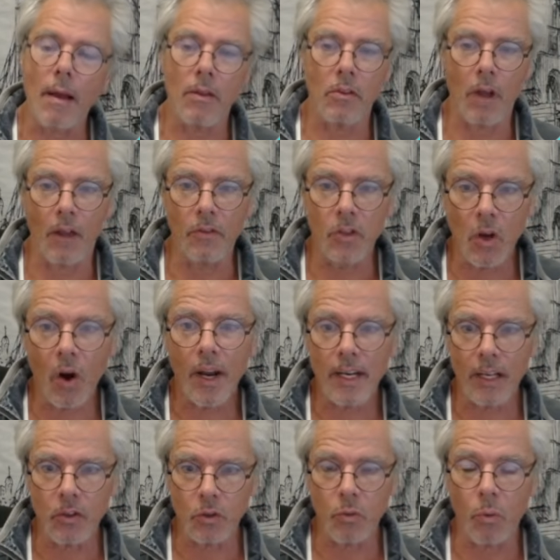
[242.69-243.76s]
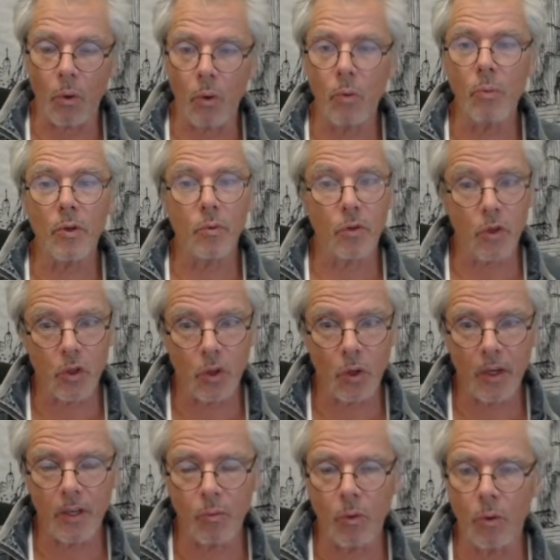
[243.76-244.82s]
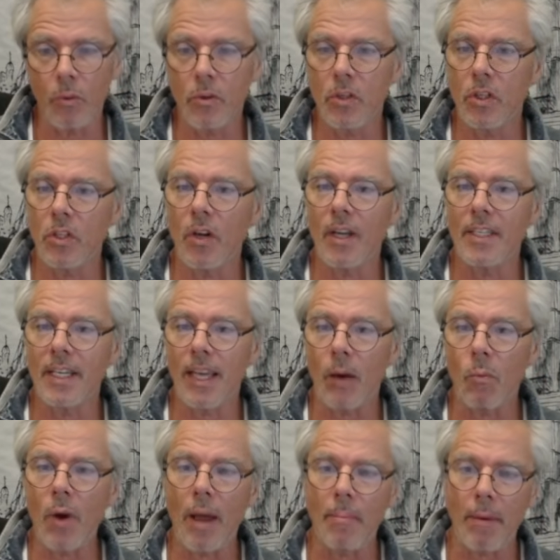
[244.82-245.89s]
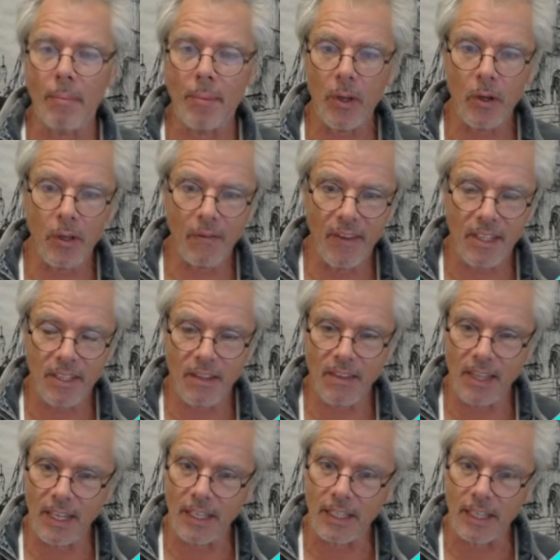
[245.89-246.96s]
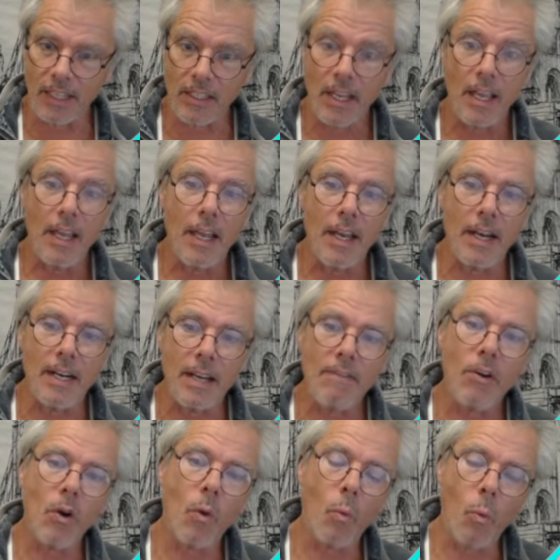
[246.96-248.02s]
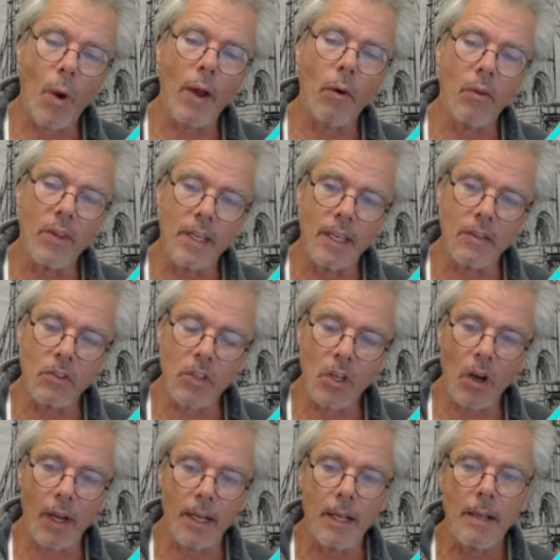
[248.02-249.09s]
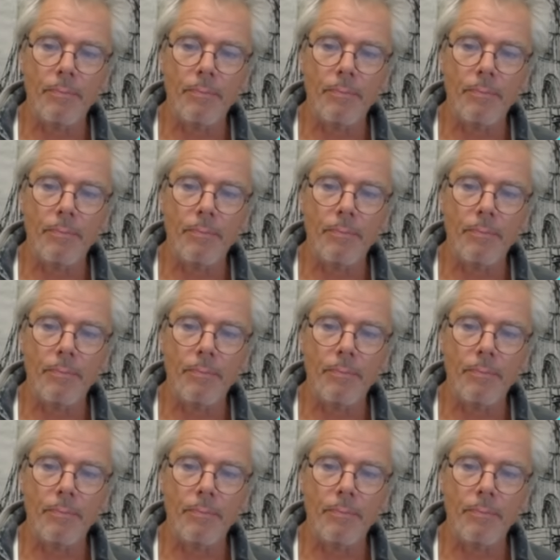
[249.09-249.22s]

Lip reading: A 9-inch wall, which was a solid wall, was designed to get wet, but because of its thickness, it never got wet on the inside.